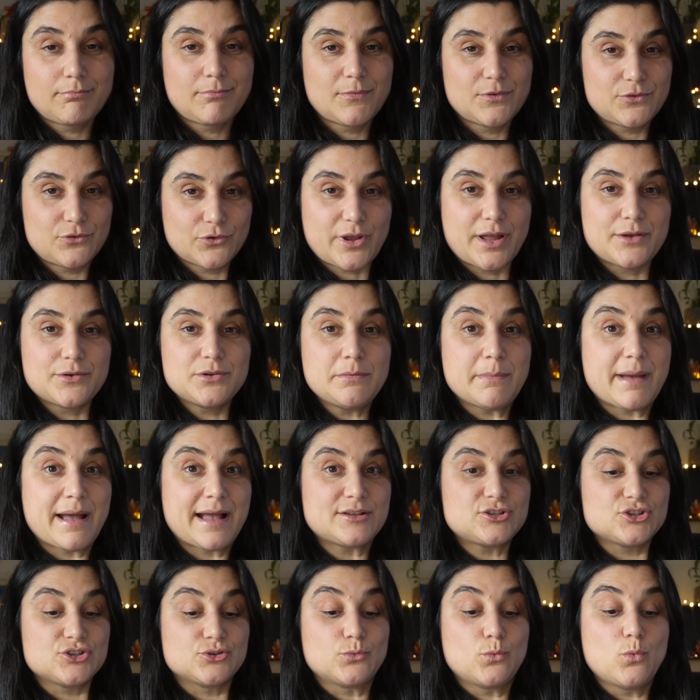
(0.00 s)
So can you
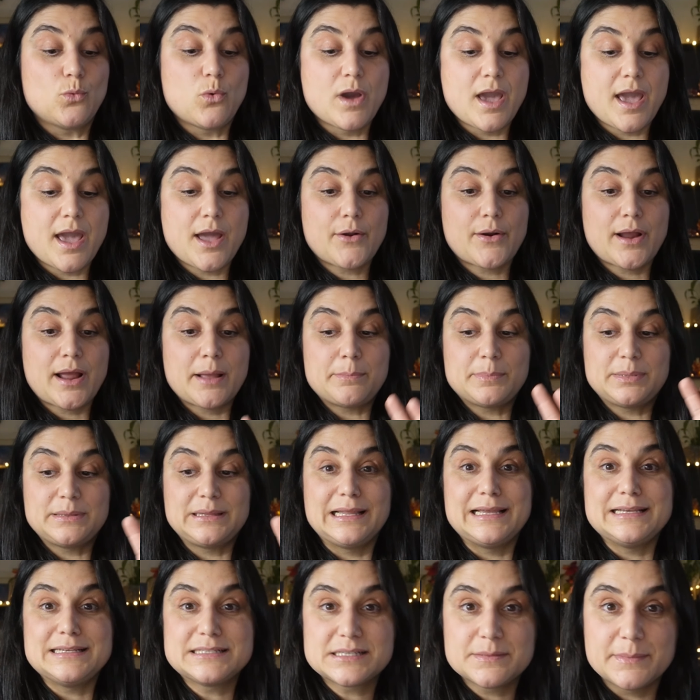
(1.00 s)
imagine where I
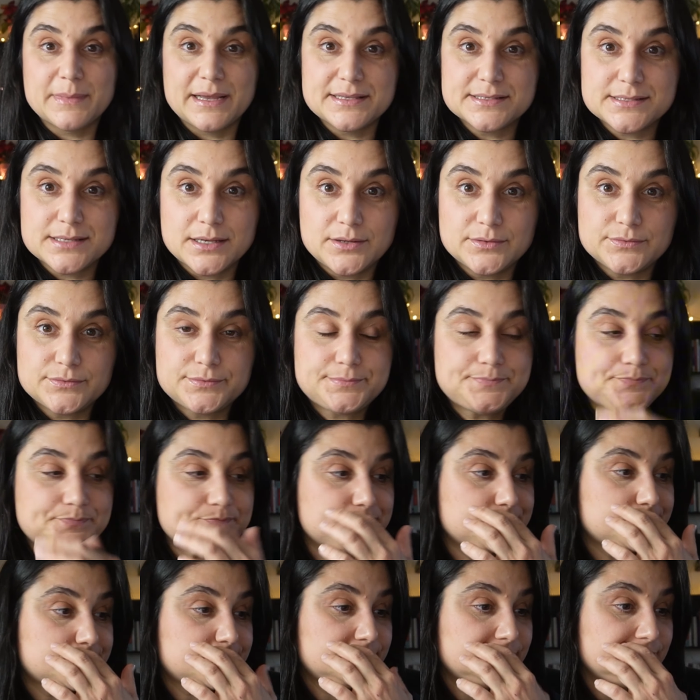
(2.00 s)
placed myself?
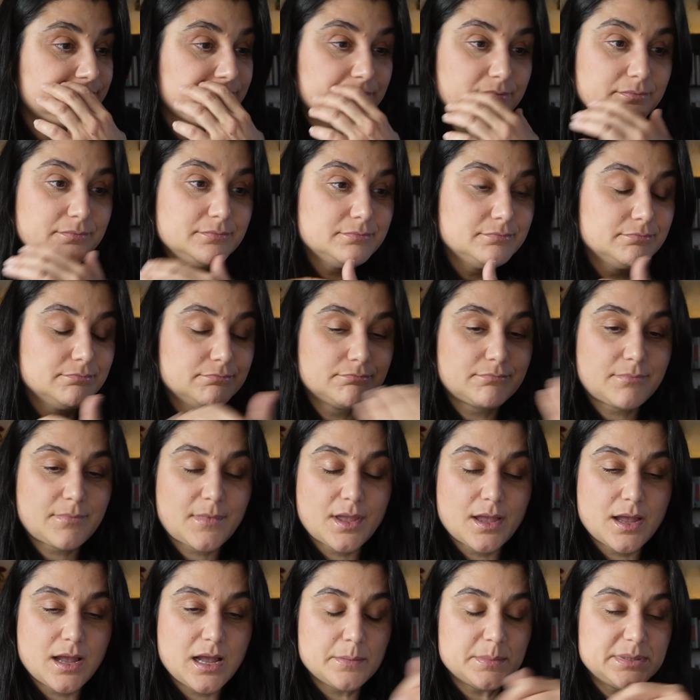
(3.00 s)

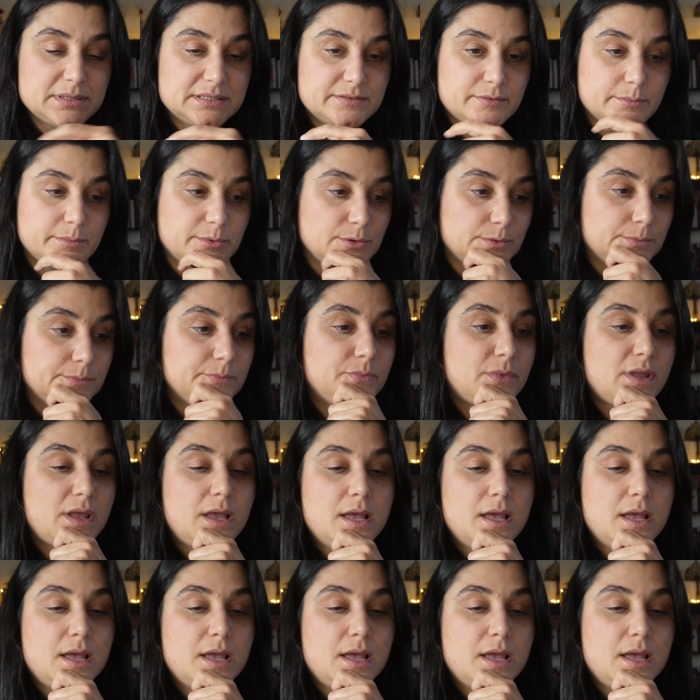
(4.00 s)
Unbelievable.